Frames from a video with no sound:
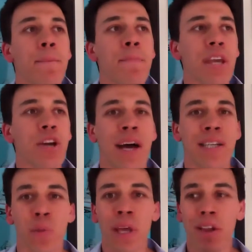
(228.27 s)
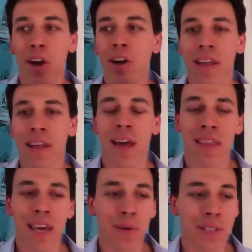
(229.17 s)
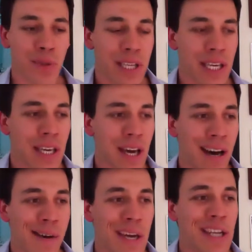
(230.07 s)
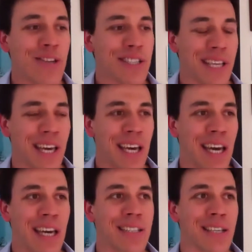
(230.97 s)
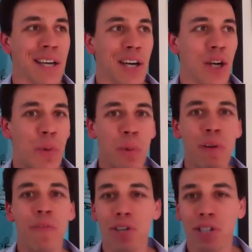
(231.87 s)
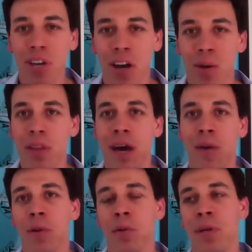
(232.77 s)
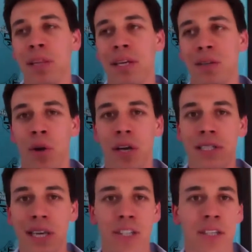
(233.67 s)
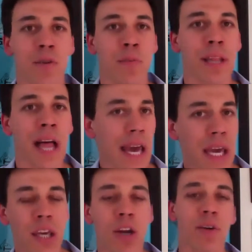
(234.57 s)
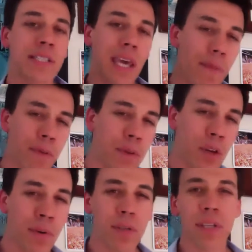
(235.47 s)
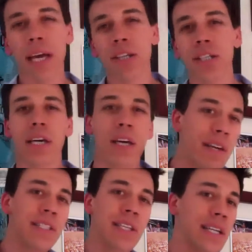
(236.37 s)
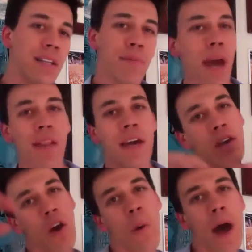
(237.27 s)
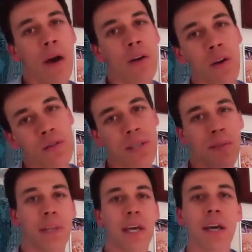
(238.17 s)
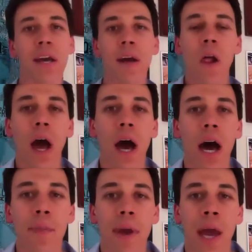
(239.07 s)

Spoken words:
as we learn, I think what's really interesting is, when we first started, we thought we would be this organization that would be like, escape from cubicle nation, right? Stick it to the man, like go out, go do something. And what